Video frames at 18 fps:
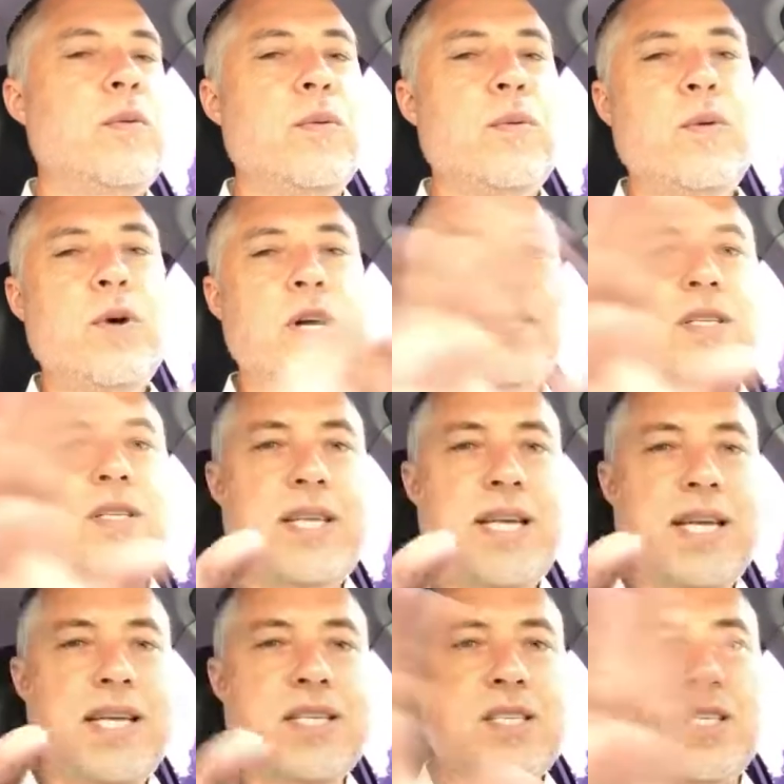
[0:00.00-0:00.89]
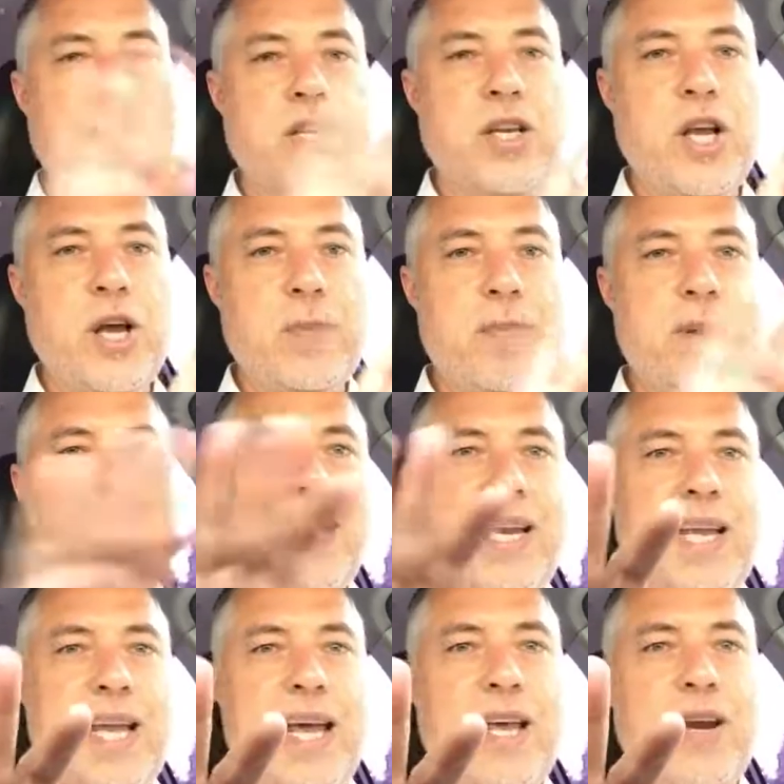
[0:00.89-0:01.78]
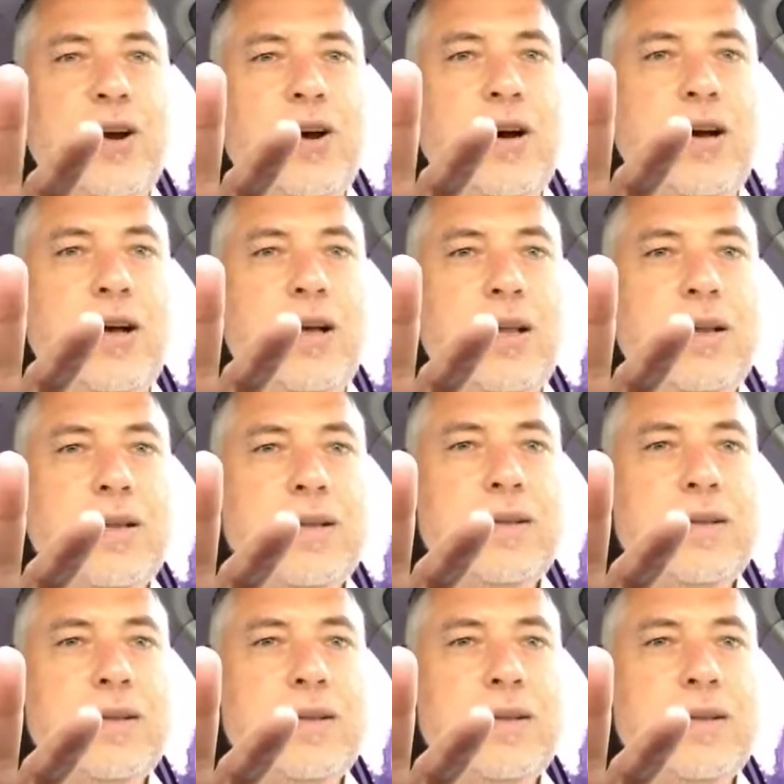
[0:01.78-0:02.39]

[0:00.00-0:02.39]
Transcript: worst thing is no planning at all.